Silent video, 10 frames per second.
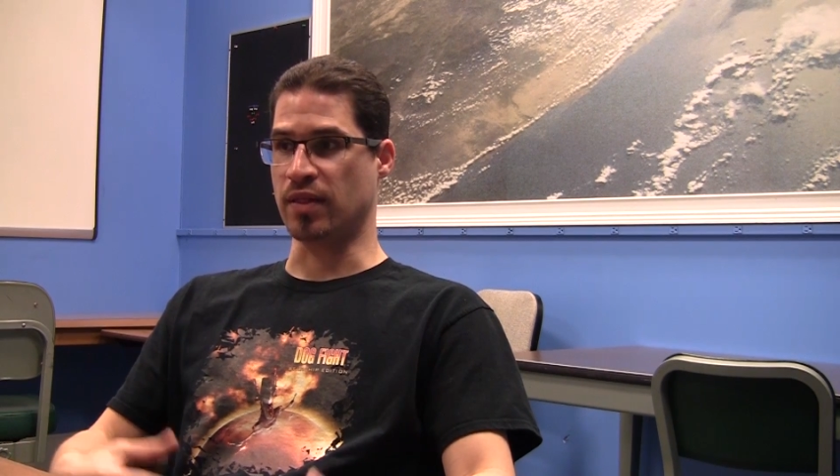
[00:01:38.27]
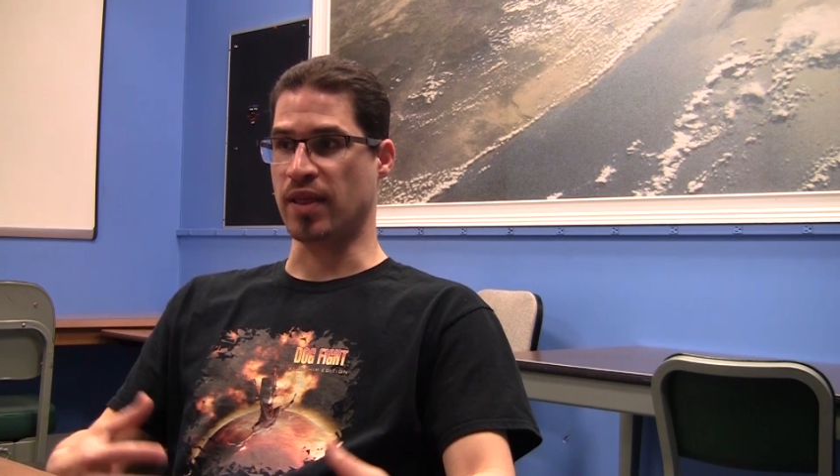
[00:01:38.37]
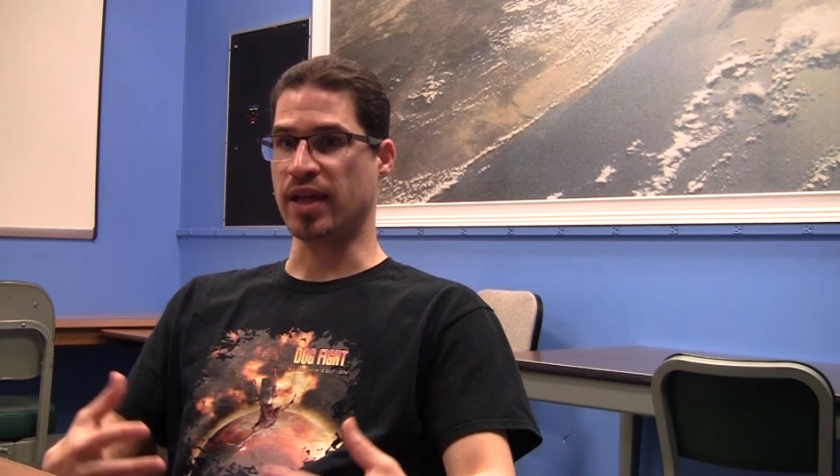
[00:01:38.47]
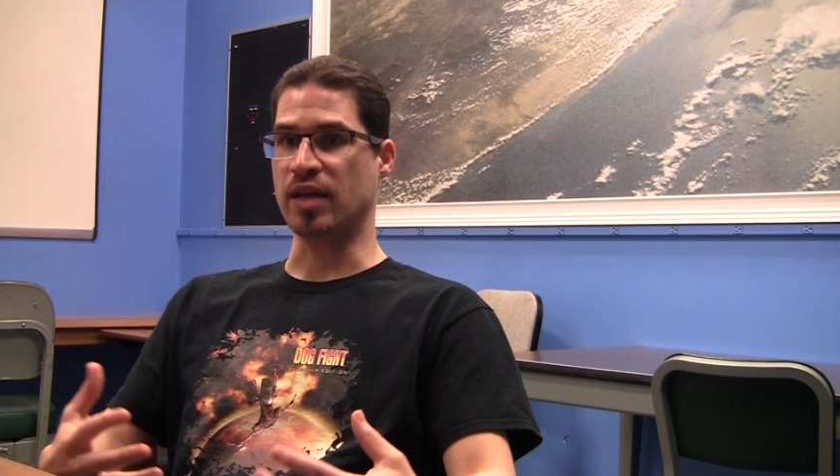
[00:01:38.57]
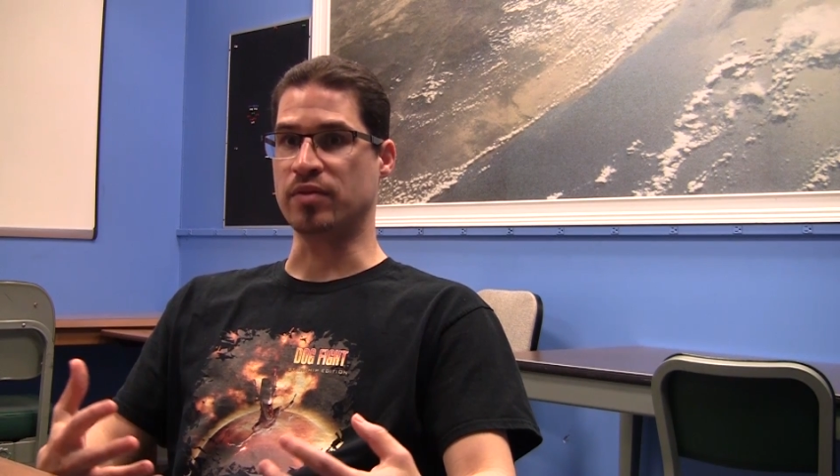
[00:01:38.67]

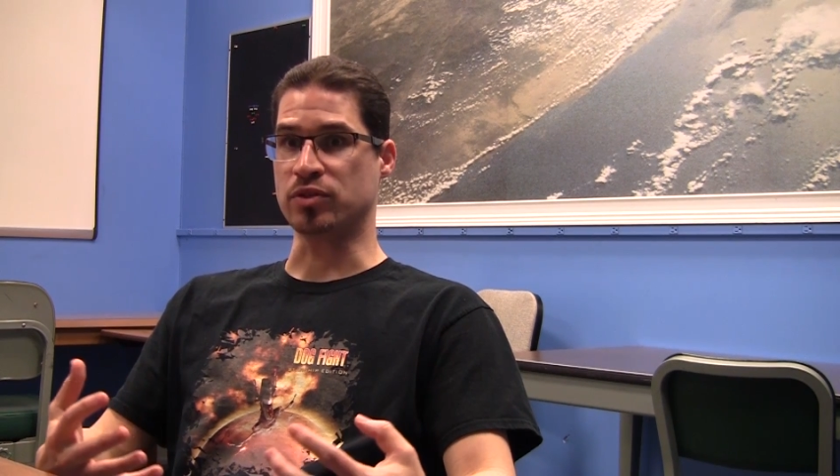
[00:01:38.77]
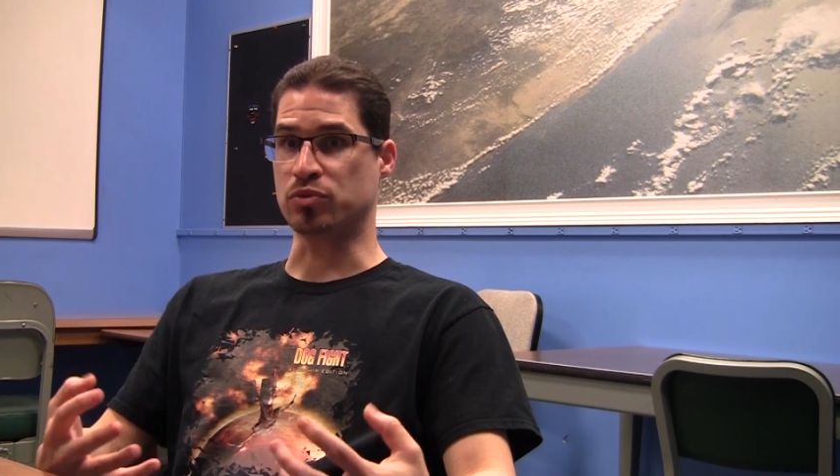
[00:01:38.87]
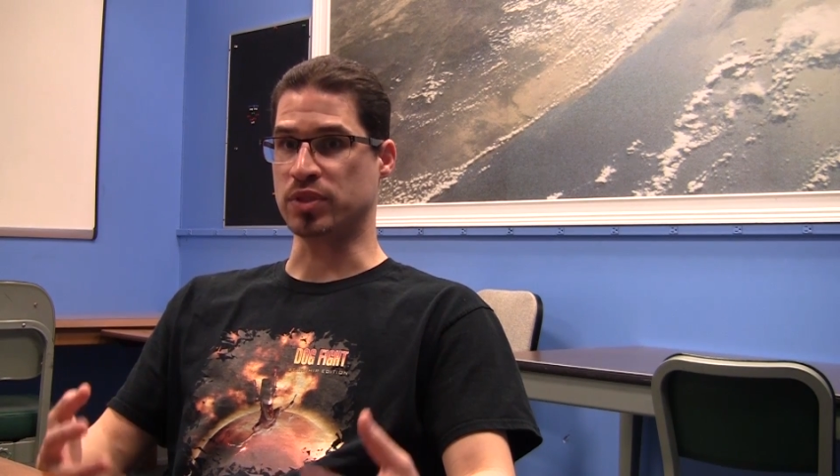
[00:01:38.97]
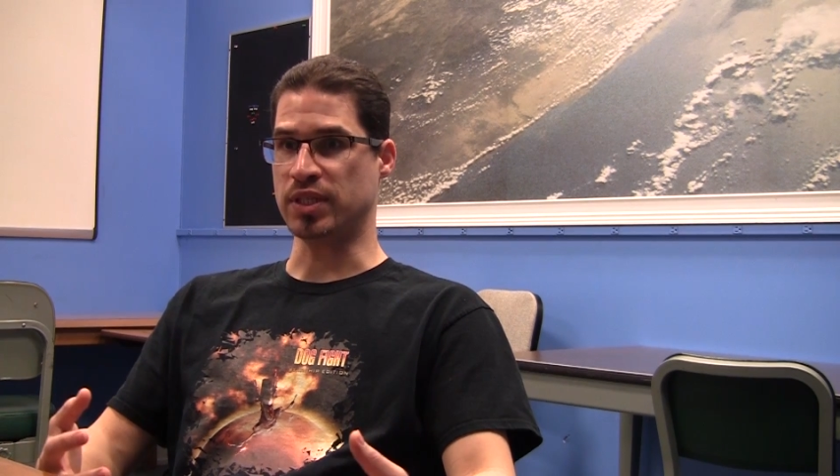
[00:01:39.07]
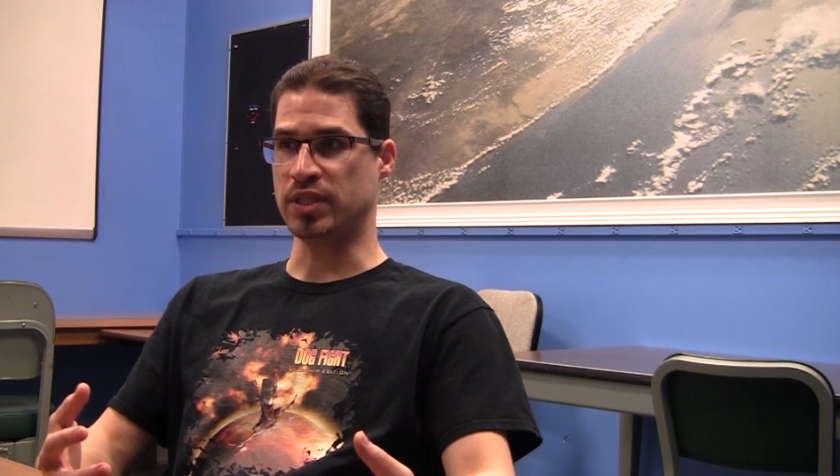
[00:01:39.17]
That gave us a
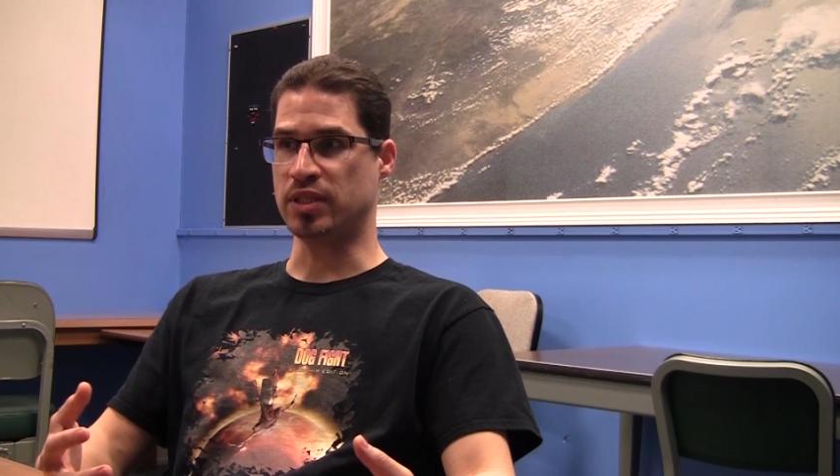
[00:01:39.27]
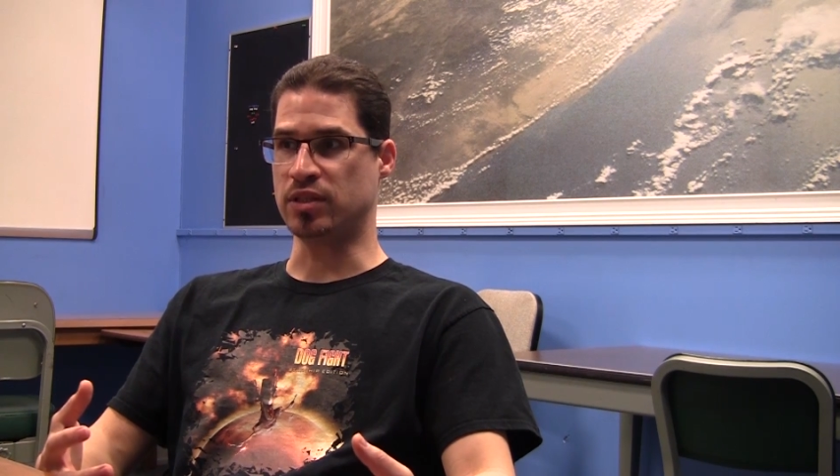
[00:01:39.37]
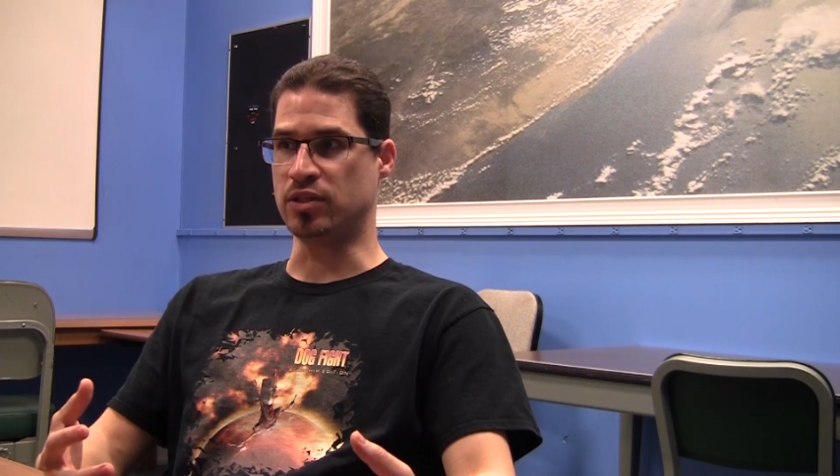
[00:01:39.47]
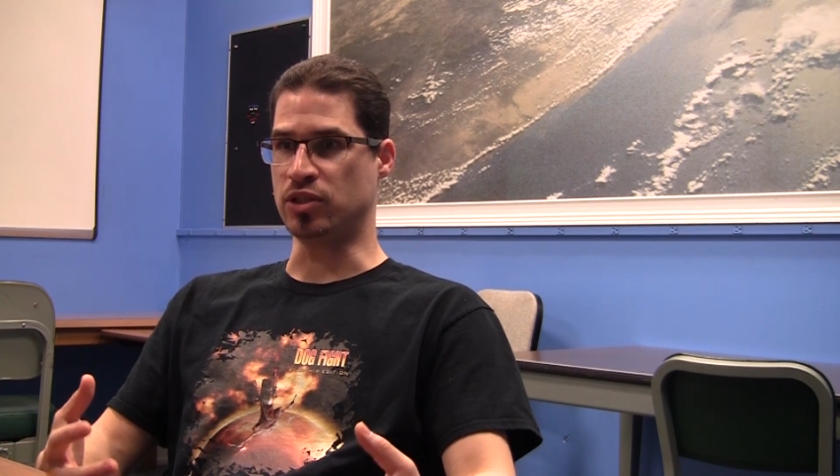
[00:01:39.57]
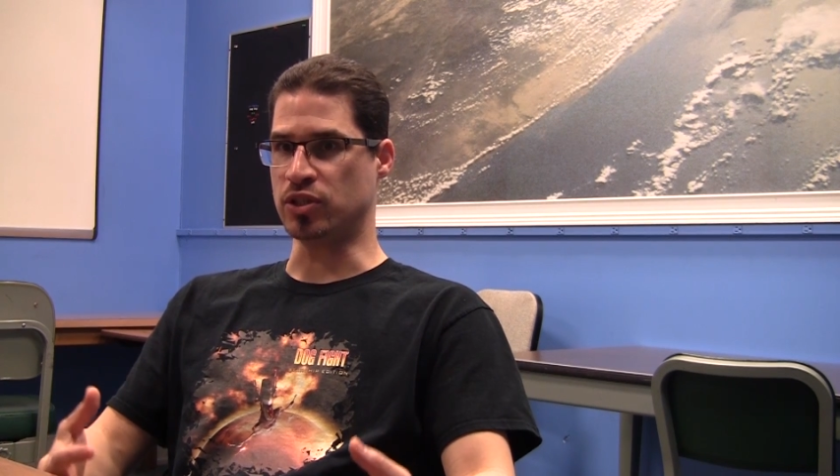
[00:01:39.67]
really
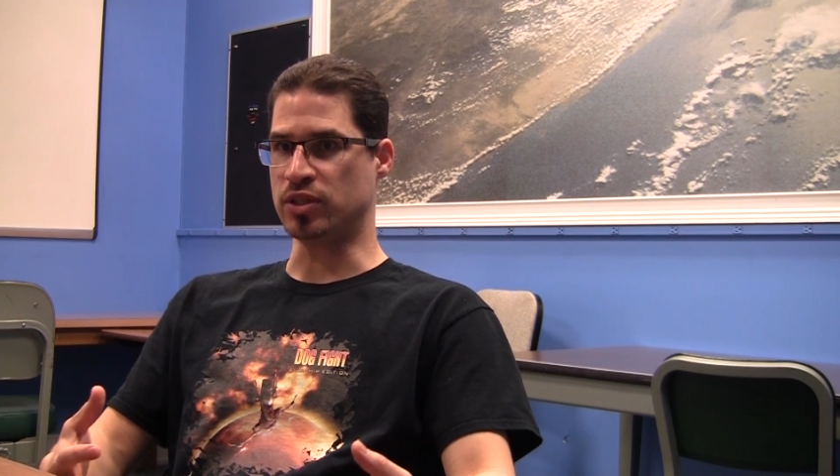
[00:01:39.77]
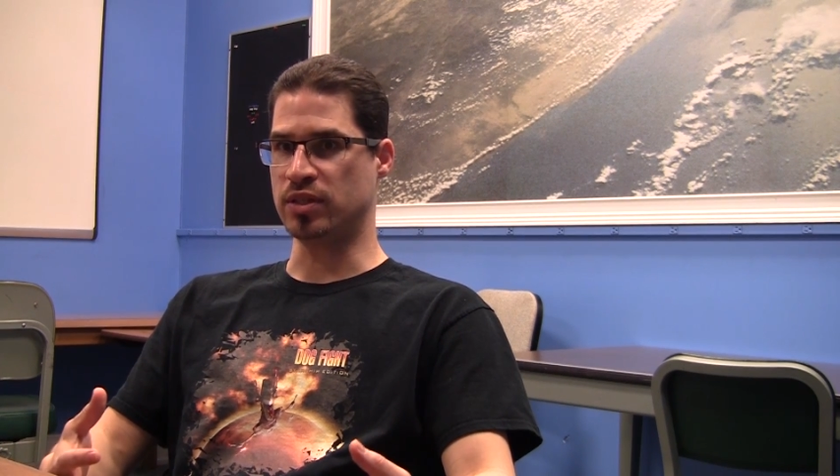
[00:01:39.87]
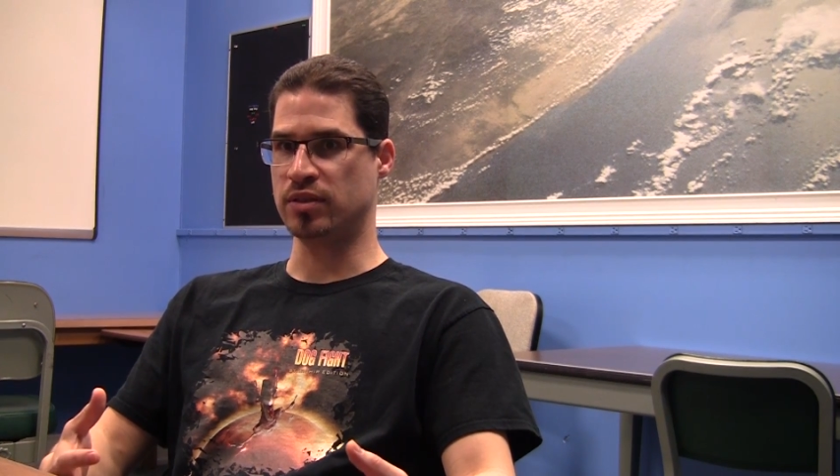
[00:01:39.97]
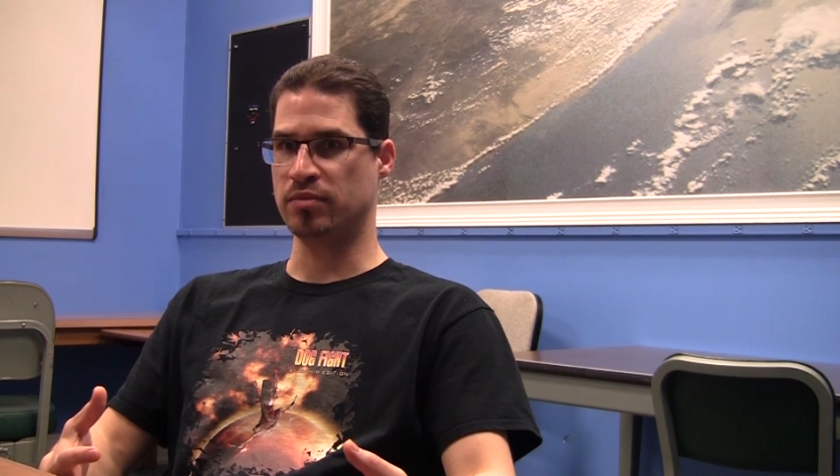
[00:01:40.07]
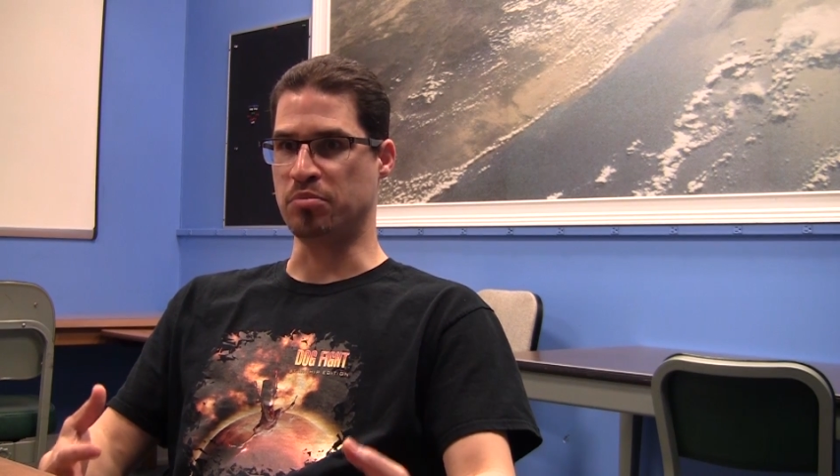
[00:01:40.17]
good